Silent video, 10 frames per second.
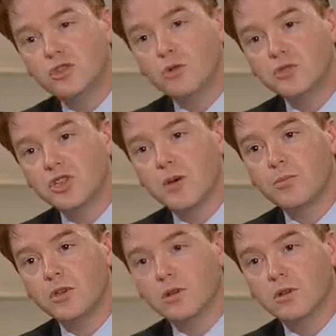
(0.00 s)
don't
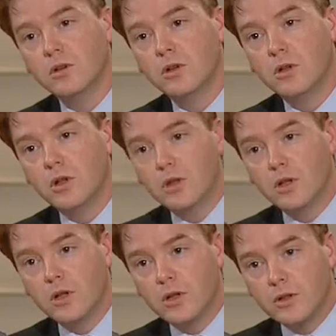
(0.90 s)
champion
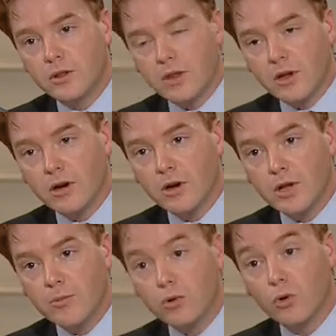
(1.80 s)
their
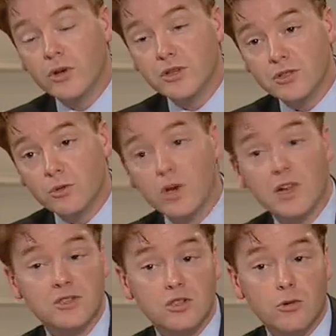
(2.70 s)
employees in the way,
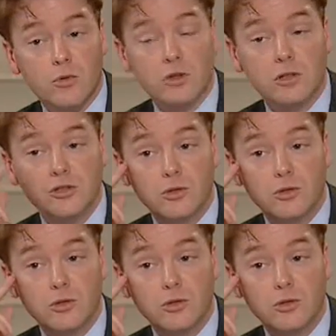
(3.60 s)
let's say, your mother did you?